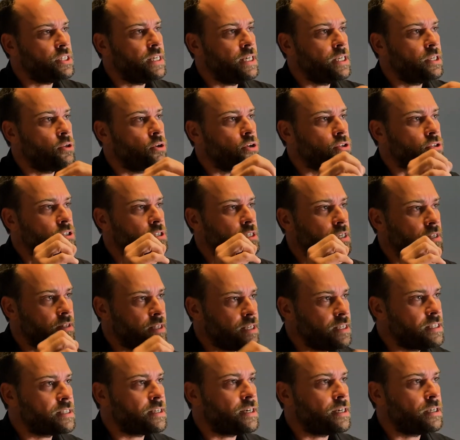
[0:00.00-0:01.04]
heat losses and
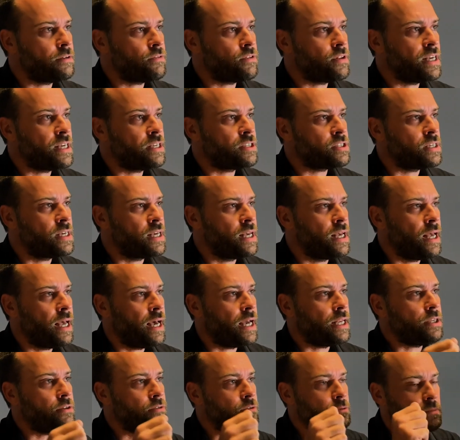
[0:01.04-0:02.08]
these kind of things,
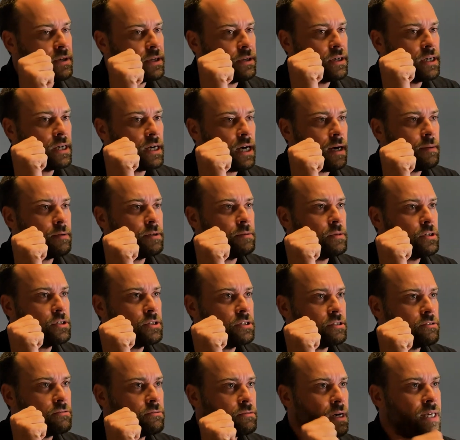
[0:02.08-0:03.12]
and you have to bring your carbon
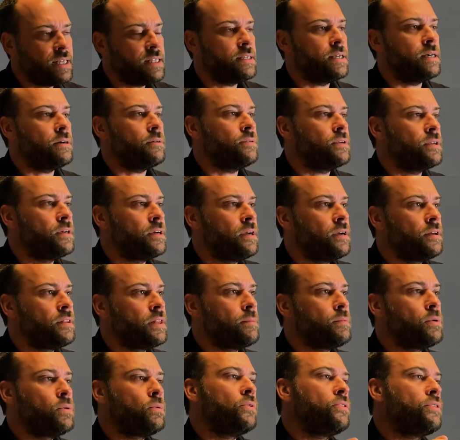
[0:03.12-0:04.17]
emissions right down, they
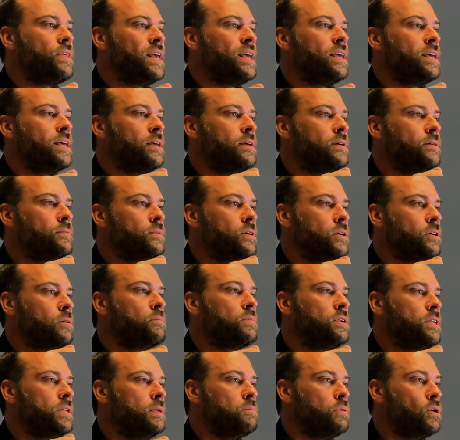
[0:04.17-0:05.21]
were all thinking we're
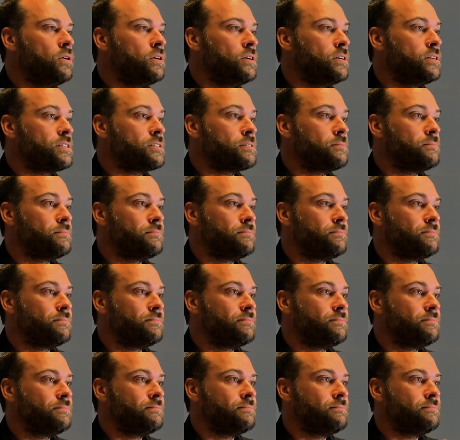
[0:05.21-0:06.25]
completely bonkers.
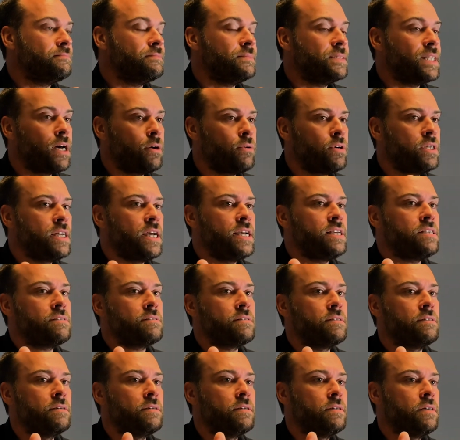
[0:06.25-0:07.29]

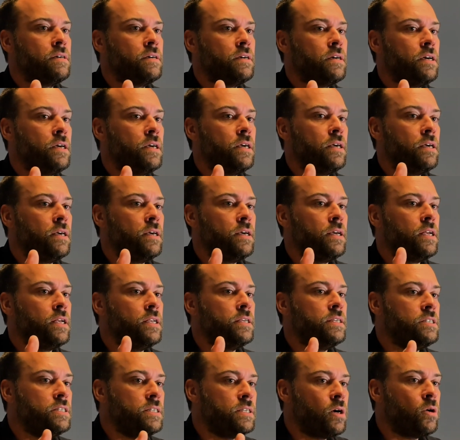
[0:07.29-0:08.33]
Nowadays,
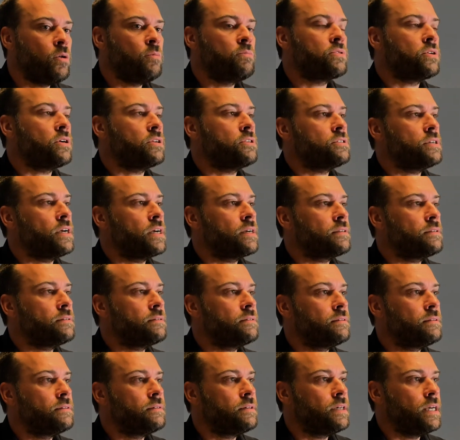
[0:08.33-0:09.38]
no project
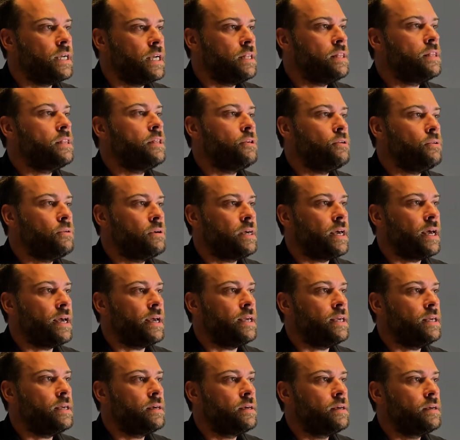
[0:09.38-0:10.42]
in the
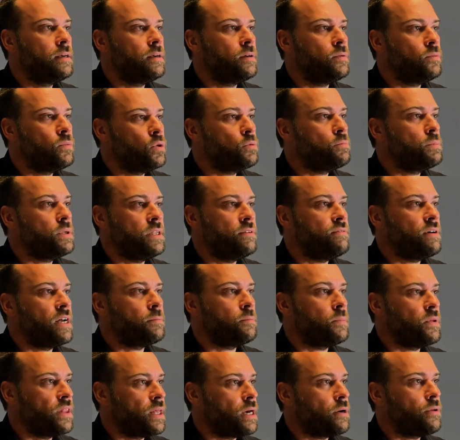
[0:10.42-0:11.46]
UK would be
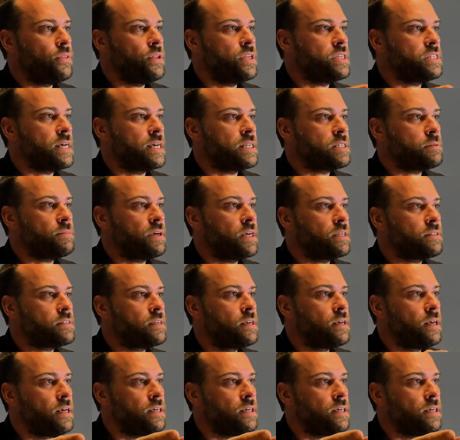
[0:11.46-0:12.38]
developed without these aspects.